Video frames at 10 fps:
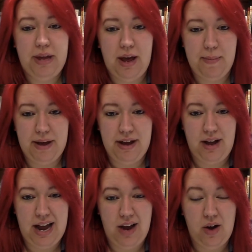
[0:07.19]
about
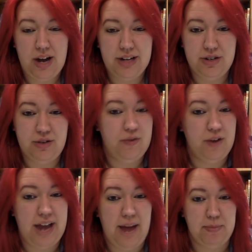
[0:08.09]
how I do
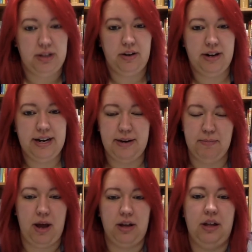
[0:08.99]
vocabulary in
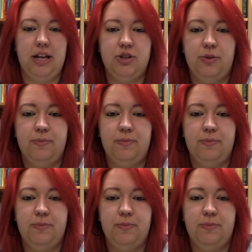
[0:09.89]
my classroom.